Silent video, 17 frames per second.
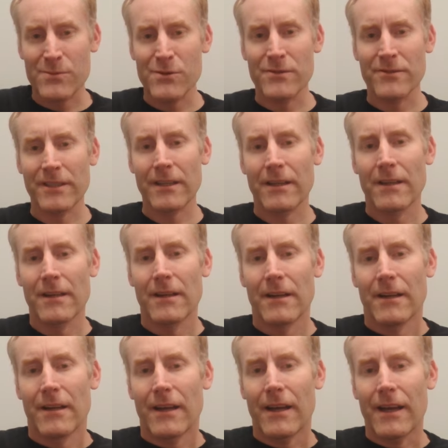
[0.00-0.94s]
moving.
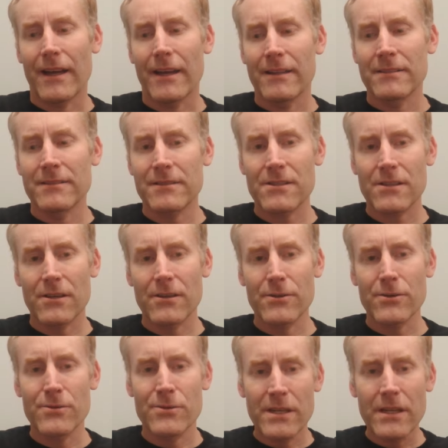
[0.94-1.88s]
And so
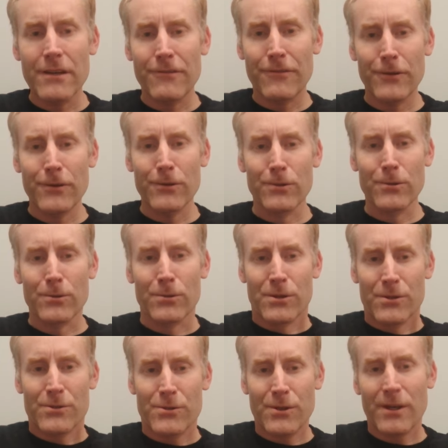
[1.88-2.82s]
you need fuel
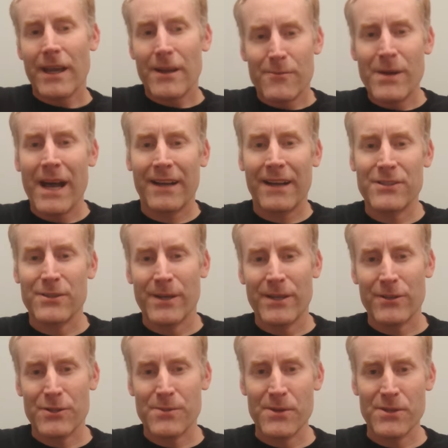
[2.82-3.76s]
to get back to
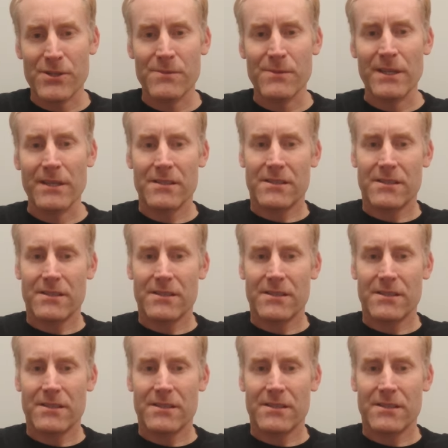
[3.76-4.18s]
where you're supposed to be,